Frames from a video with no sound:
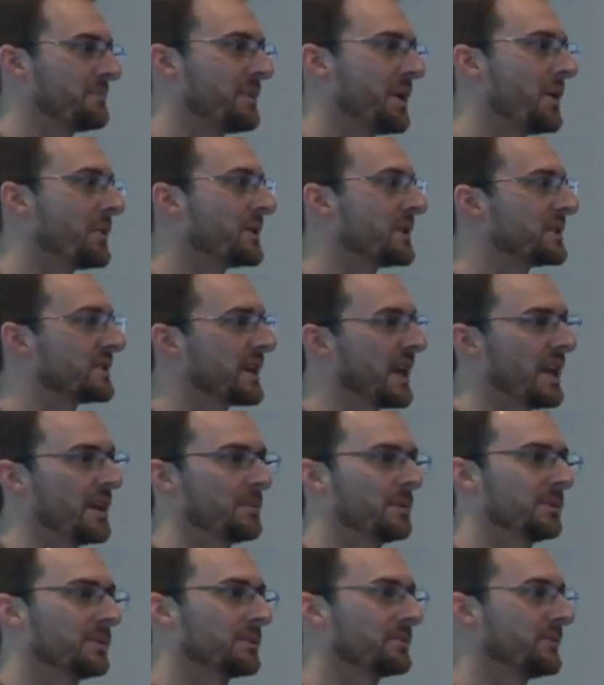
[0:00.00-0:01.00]
components,
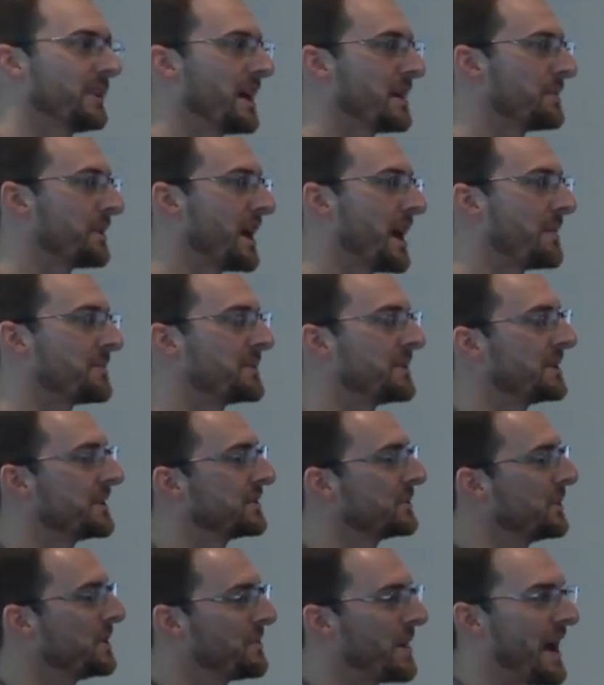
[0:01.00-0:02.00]
cables, fiber
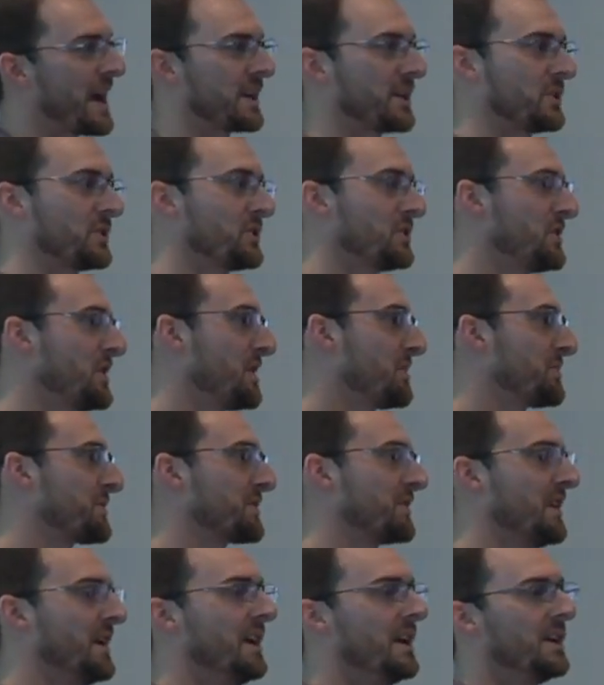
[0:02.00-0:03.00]
optics. We package
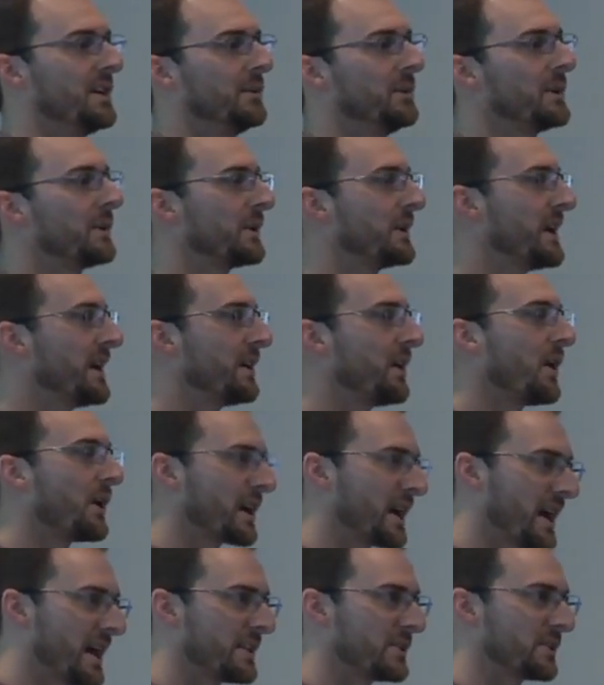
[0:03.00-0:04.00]
chips. We create all
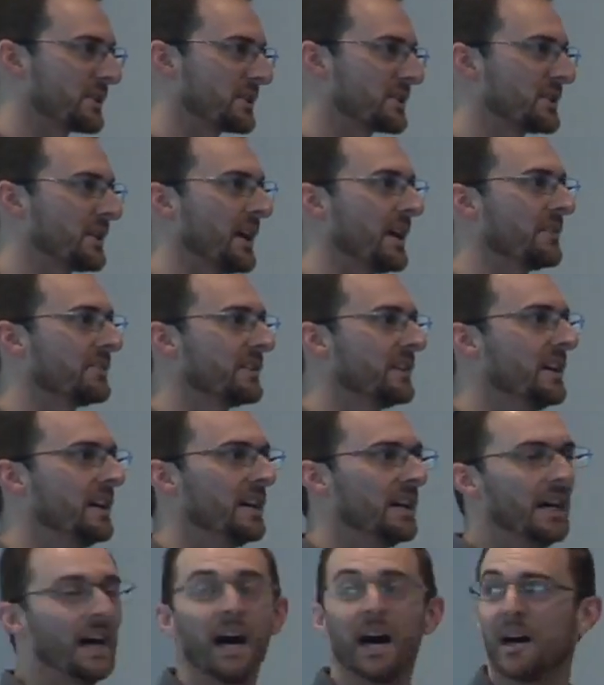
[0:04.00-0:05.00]
kinds of stuff.
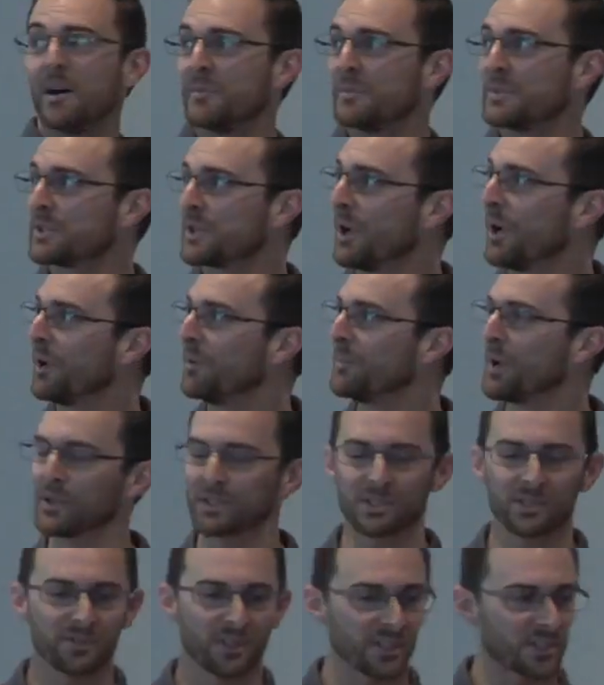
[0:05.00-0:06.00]
Um, so
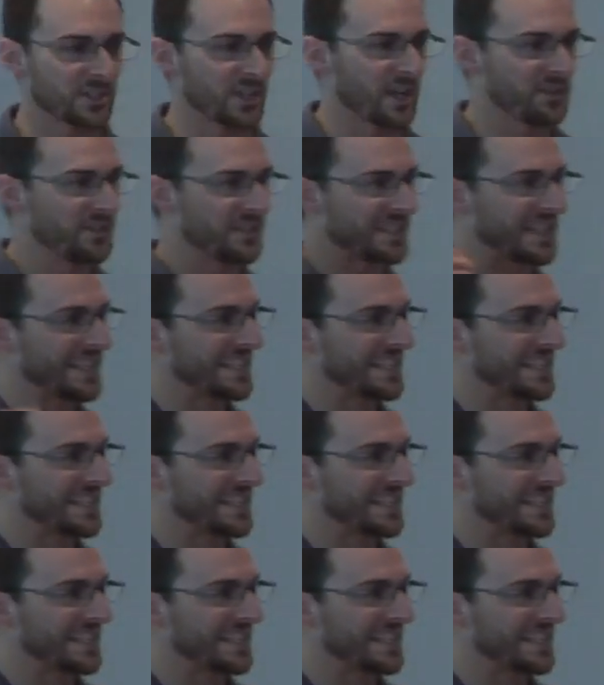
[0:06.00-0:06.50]
most of our stuff is